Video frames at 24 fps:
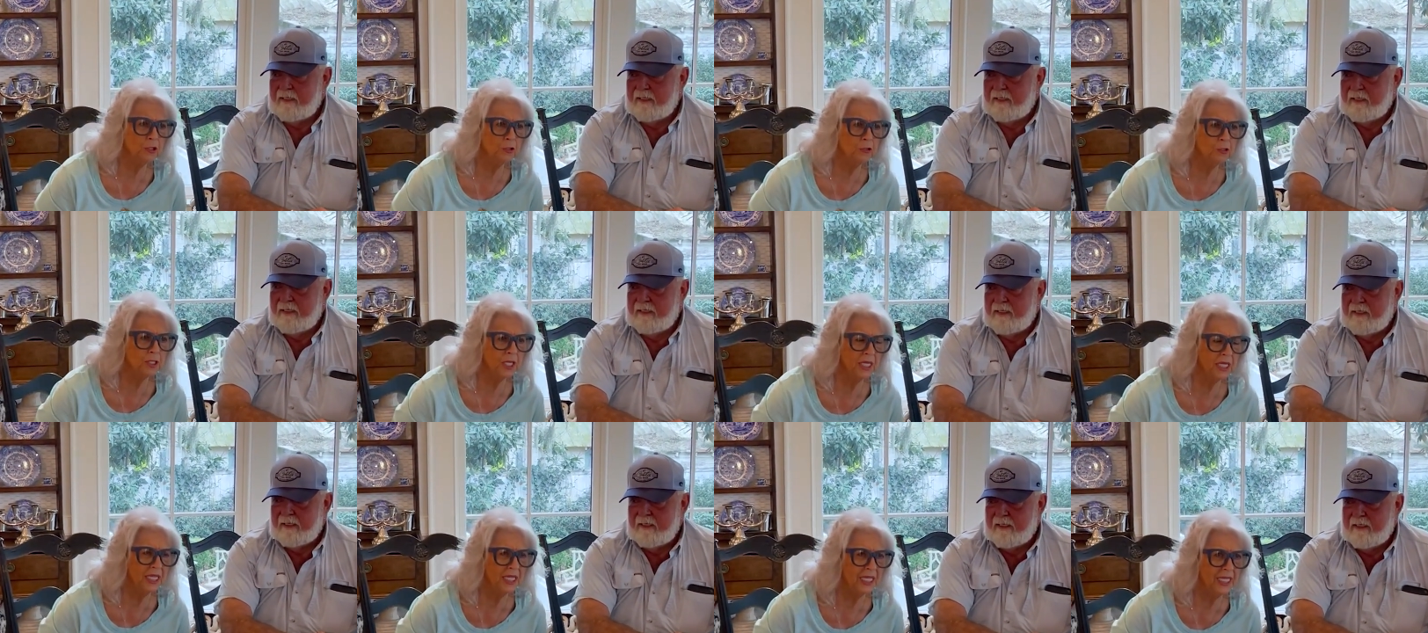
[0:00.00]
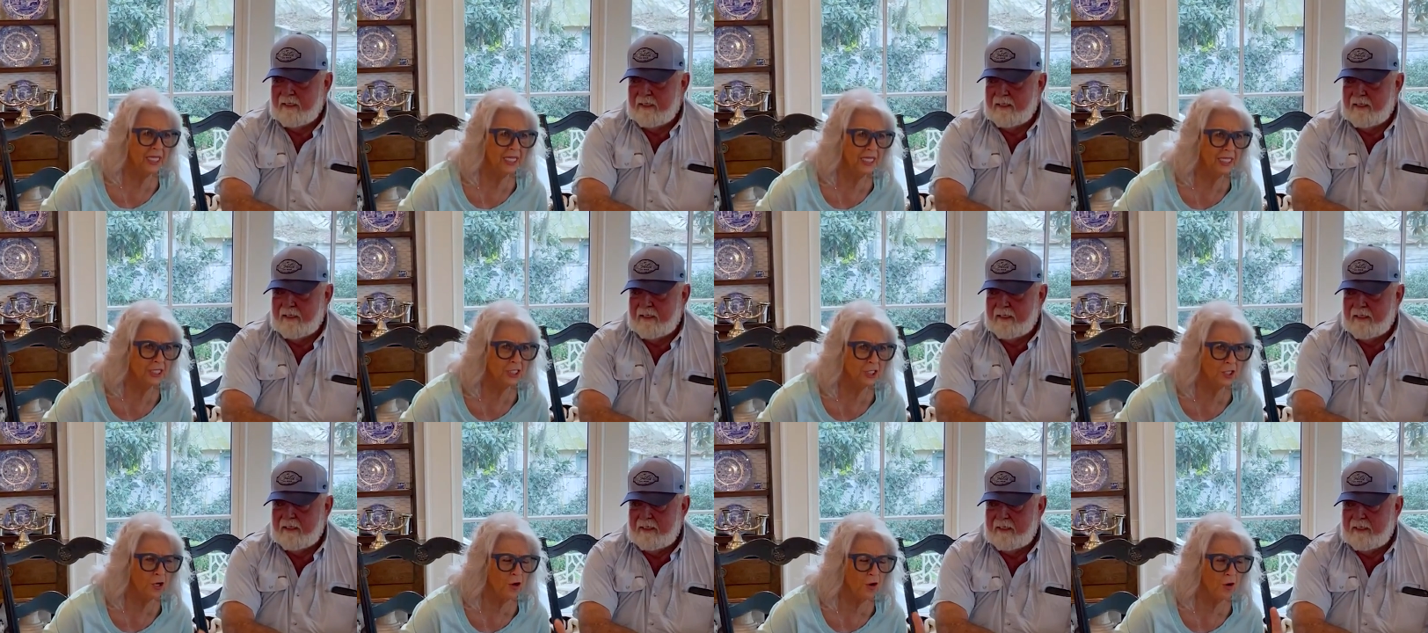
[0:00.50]
Speaker 1: You said in
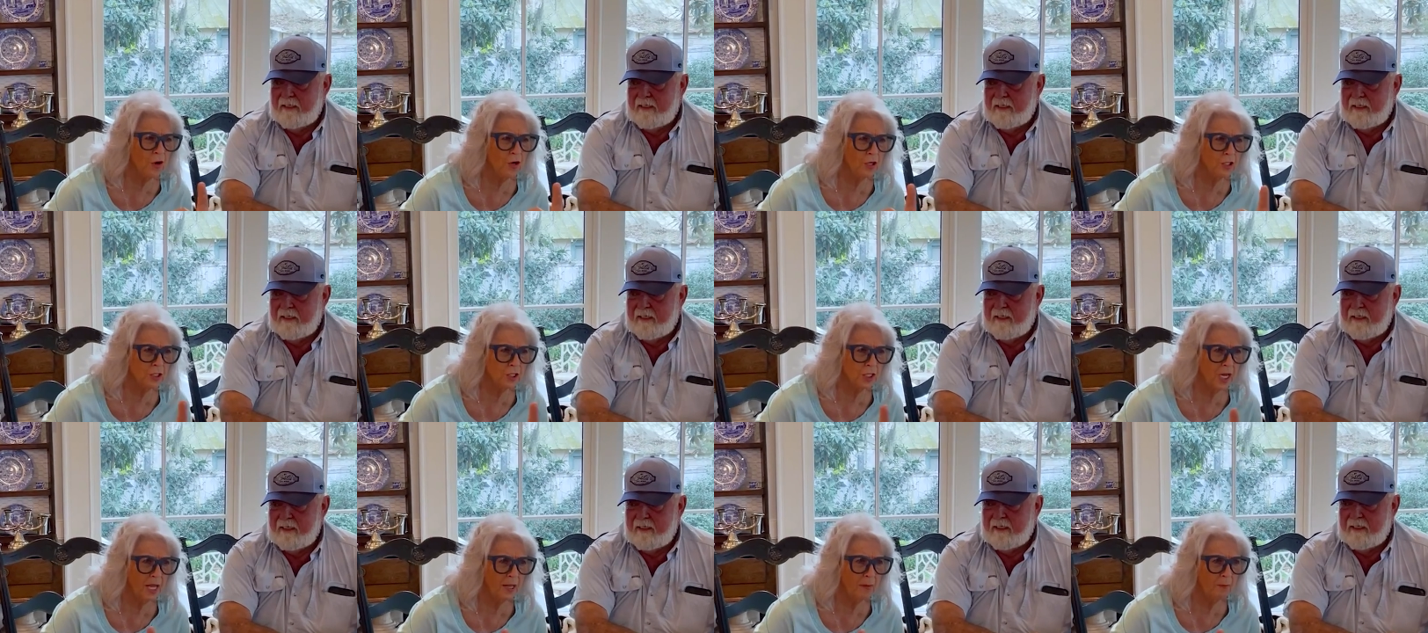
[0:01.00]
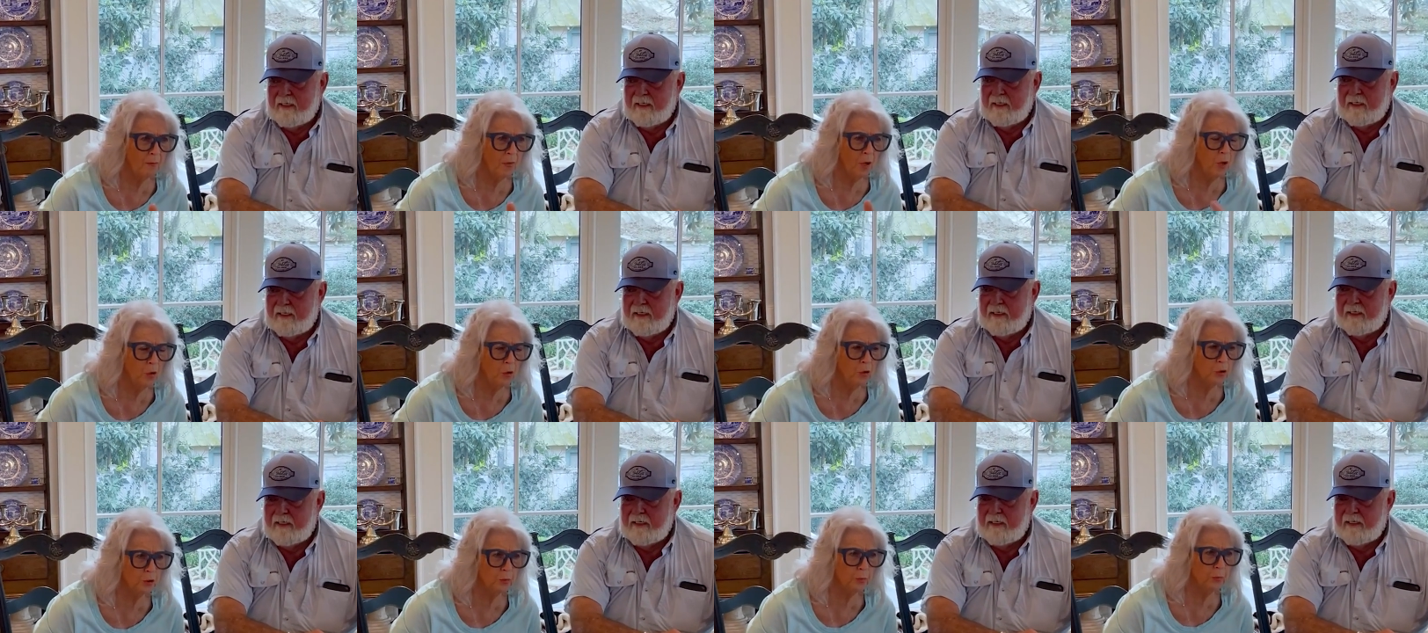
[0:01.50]
his cars, like
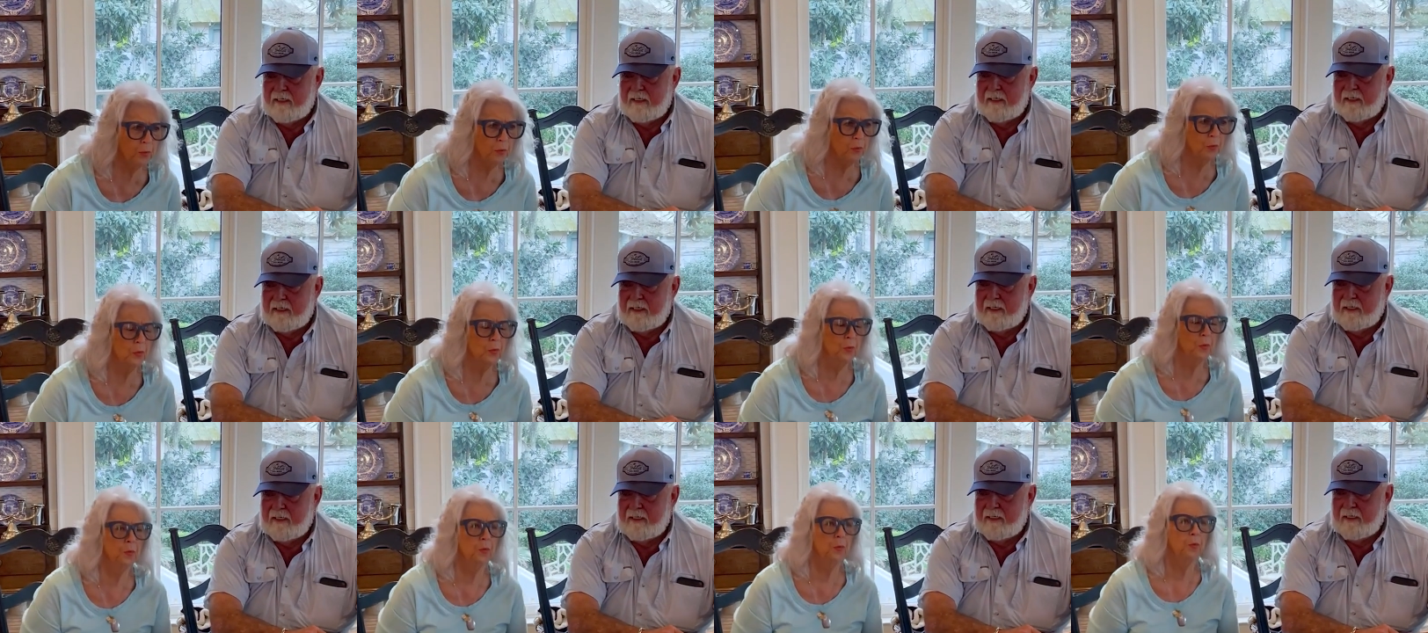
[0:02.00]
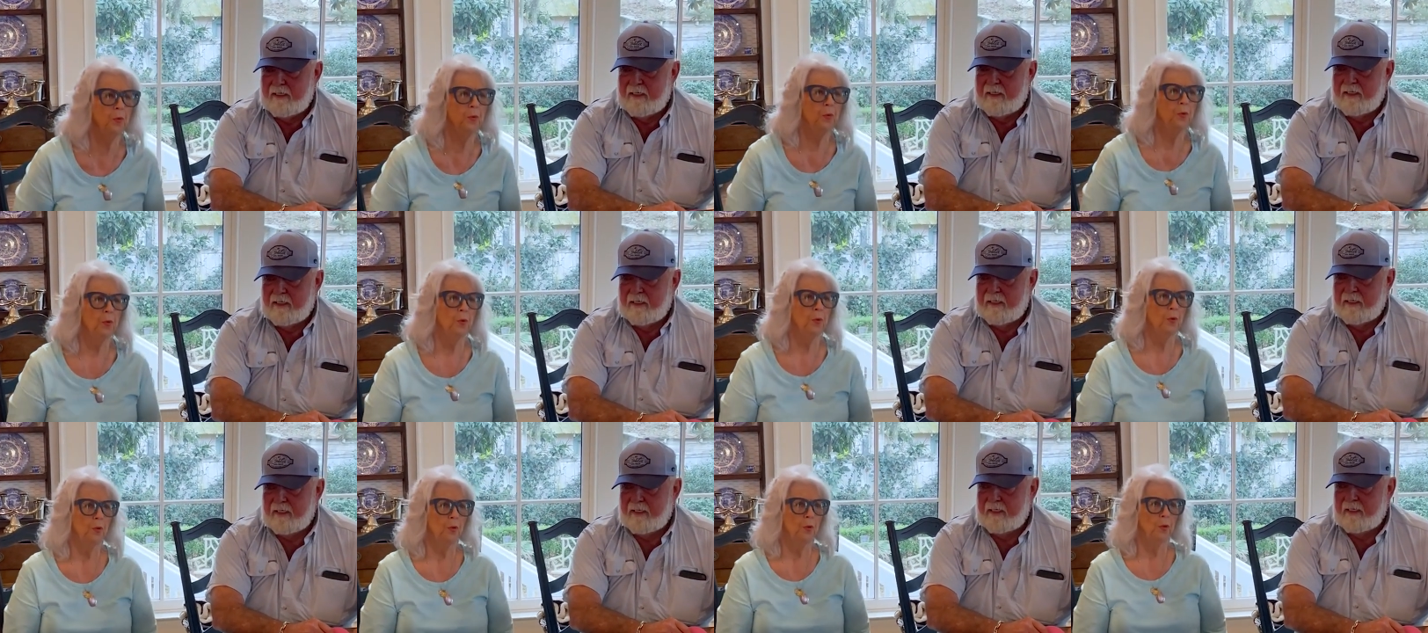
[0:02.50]
multiple. His old
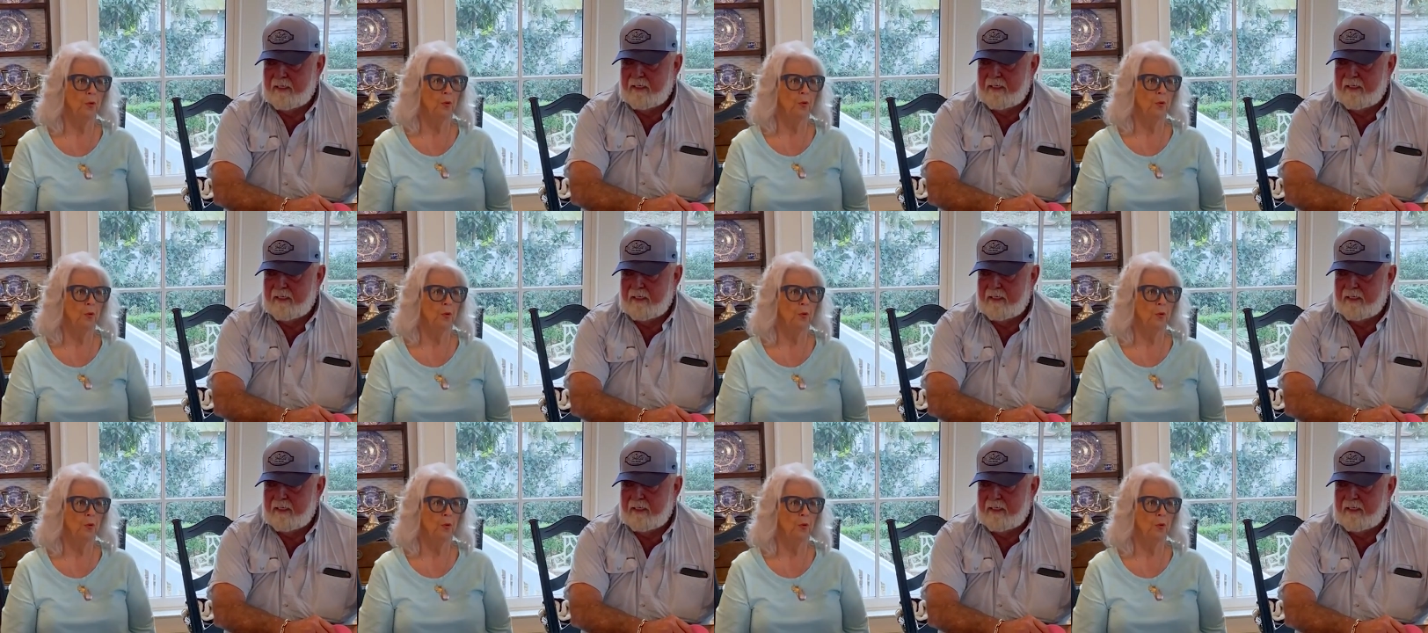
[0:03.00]
car.